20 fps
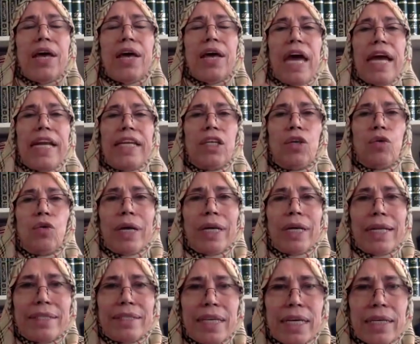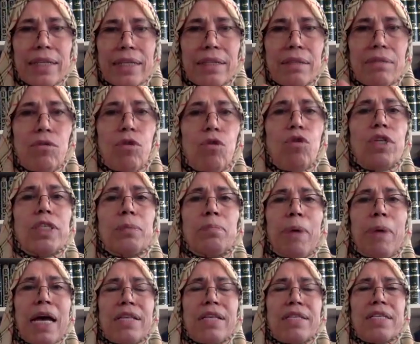Then you're going to take those
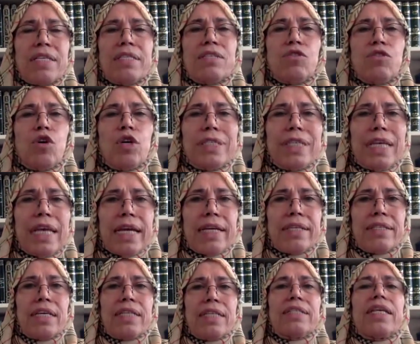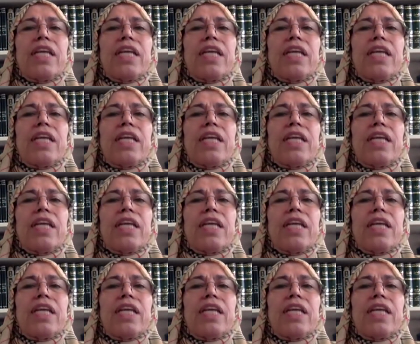paths, those exits,